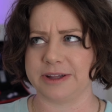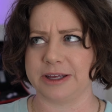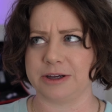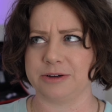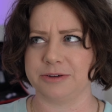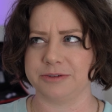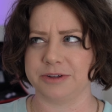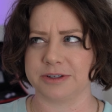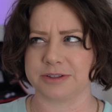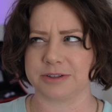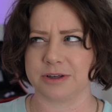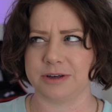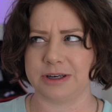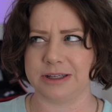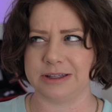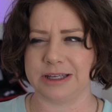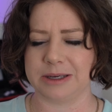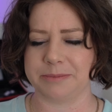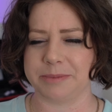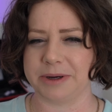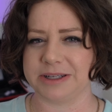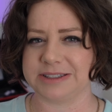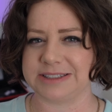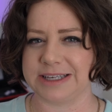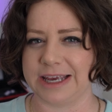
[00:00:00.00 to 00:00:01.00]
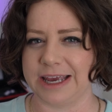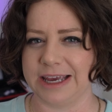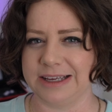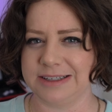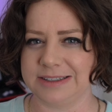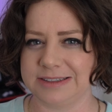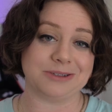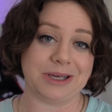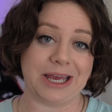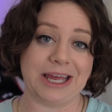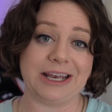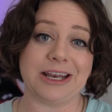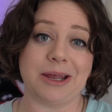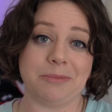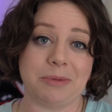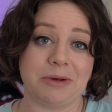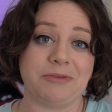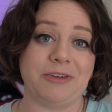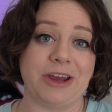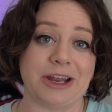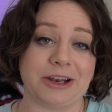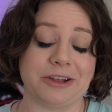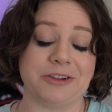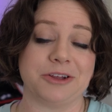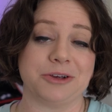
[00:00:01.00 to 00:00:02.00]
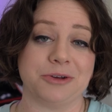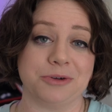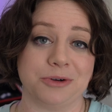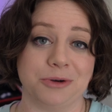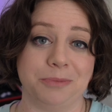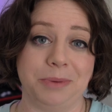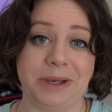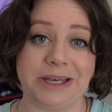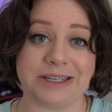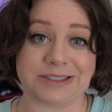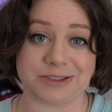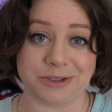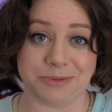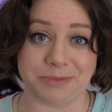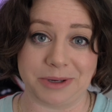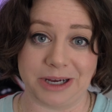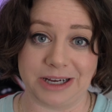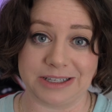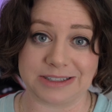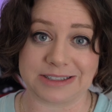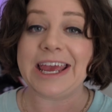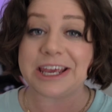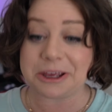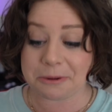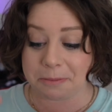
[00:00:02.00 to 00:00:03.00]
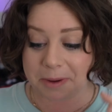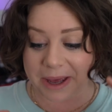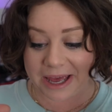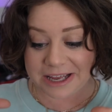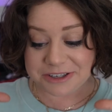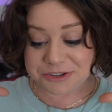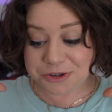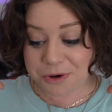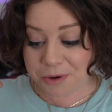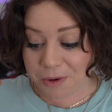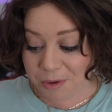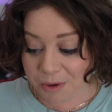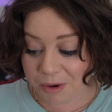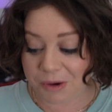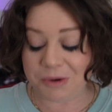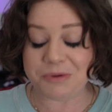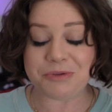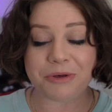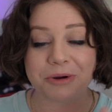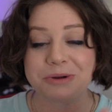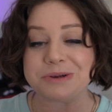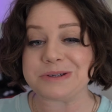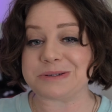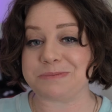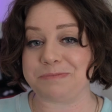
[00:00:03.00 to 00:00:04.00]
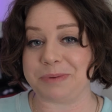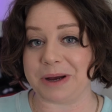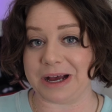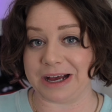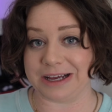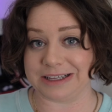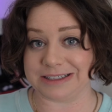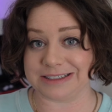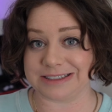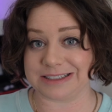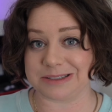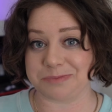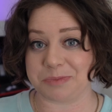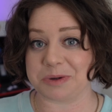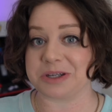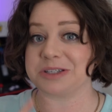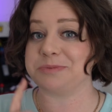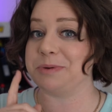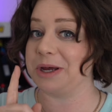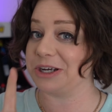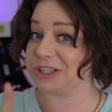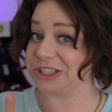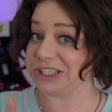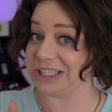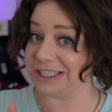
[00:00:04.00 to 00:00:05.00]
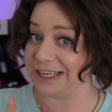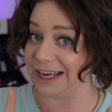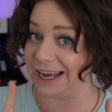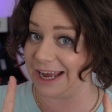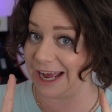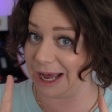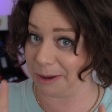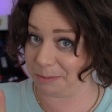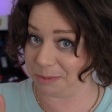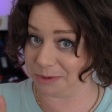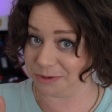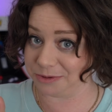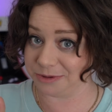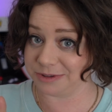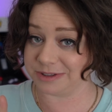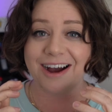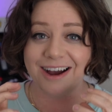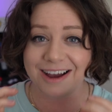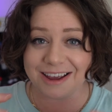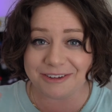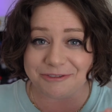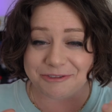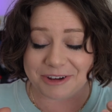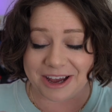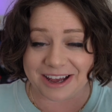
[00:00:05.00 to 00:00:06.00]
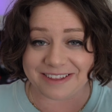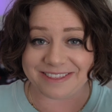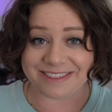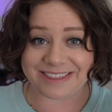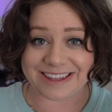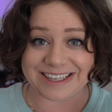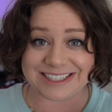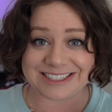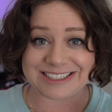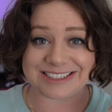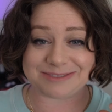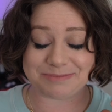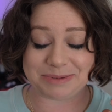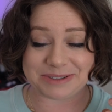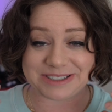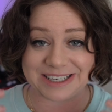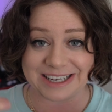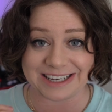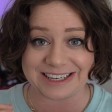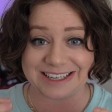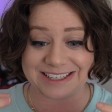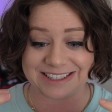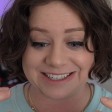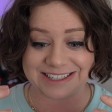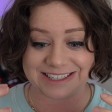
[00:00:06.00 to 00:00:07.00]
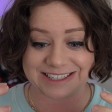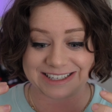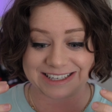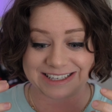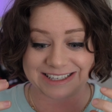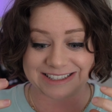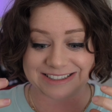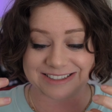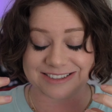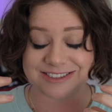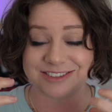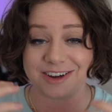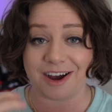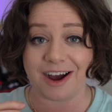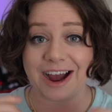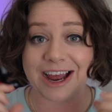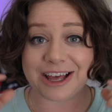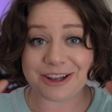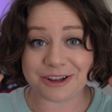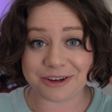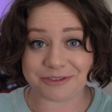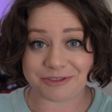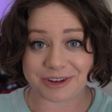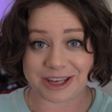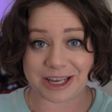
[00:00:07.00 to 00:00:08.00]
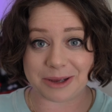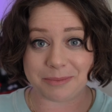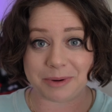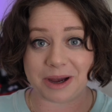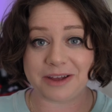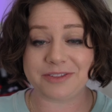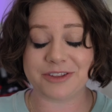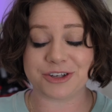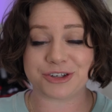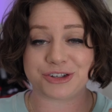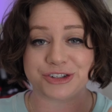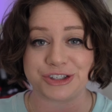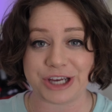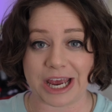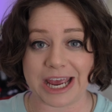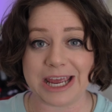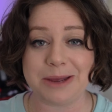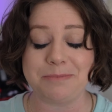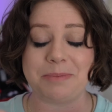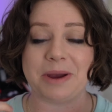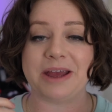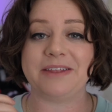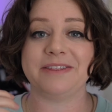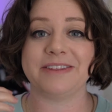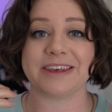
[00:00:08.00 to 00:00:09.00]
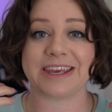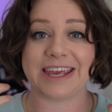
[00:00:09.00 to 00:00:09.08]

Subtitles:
they call the Sony Link Buds S, and I'm a fan of the Google Pixel Buds. And compared to all those buds, but especially Apple's, I found this particular style of earbud, the shape and